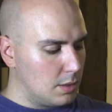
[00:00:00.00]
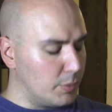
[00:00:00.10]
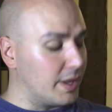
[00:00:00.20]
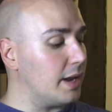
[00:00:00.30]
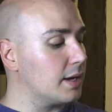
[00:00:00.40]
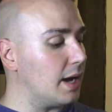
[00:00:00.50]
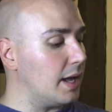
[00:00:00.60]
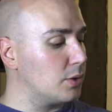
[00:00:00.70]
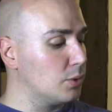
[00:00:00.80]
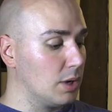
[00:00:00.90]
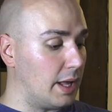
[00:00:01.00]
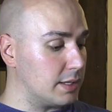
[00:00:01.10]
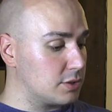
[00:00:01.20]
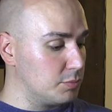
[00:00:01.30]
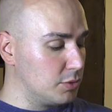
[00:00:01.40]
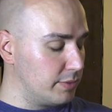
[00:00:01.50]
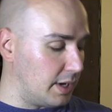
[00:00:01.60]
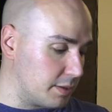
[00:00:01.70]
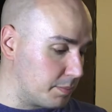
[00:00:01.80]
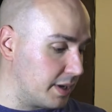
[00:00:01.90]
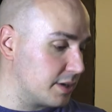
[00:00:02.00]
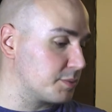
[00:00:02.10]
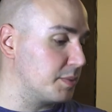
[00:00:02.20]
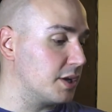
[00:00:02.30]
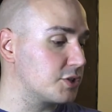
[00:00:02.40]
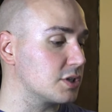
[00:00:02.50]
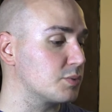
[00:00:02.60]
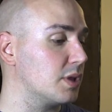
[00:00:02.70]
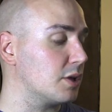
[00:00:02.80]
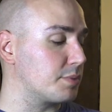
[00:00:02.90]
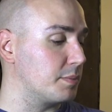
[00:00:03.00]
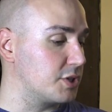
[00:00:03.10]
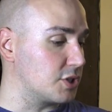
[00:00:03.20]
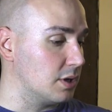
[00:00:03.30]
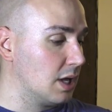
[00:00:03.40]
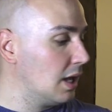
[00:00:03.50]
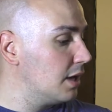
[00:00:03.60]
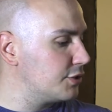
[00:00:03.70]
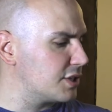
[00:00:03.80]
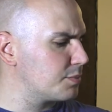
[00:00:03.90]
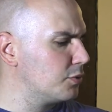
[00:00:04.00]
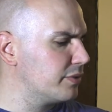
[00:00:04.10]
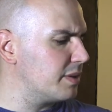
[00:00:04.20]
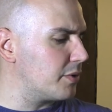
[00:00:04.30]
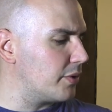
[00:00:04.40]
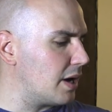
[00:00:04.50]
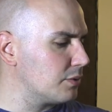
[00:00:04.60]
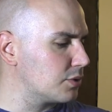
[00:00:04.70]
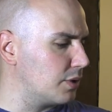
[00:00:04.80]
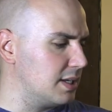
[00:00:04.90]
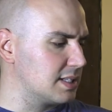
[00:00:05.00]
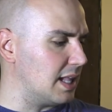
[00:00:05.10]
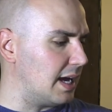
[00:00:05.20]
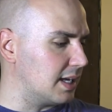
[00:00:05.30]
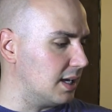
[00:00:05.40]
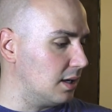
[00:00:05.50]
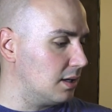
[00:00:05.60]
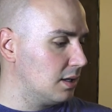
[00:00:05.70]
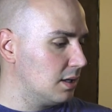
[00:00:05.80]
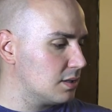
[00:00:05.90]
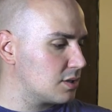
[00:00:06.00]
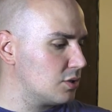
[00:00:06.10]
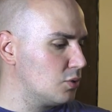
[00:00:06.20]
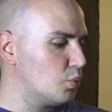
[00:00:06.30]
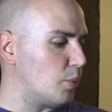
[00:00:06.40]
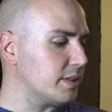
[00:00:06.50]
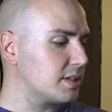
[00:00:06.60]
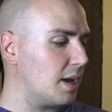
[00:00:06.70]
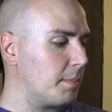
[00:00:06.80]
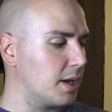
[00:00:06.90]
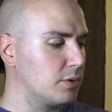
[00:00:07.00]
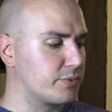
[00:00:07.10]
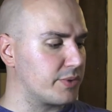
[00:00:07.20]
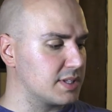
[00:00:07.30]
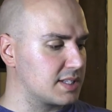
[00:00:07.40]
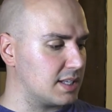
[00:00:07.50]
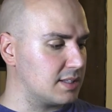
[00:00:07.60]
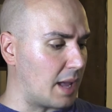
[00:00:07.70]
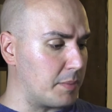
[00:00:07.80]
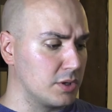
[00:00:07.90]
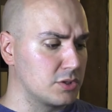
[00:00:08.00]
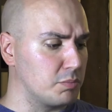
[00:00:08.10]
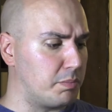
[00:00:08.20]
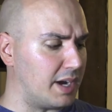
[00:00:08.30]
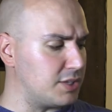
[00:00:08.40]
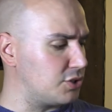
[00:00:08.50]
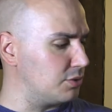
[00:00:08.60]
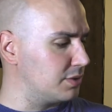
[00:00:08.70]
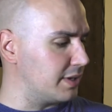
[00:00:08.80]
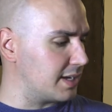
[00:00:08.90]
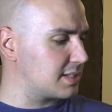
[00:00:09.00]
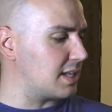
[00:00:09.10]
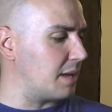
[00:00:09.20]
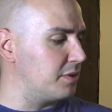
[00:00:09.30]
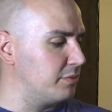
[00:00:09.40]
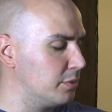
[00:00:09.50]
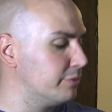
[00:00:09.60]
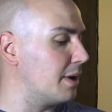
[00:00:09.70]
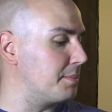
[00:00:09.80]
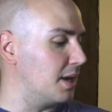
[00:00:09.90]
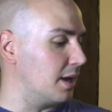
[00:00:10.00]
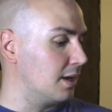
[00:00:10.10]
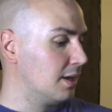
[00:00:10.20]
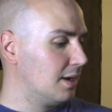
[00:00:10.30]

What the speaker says: We had a guy who liked to move other players' miniatures without permission. Just move them around to his liking. So one time my good friend said, "I'm going to bite you the next time you move my mini."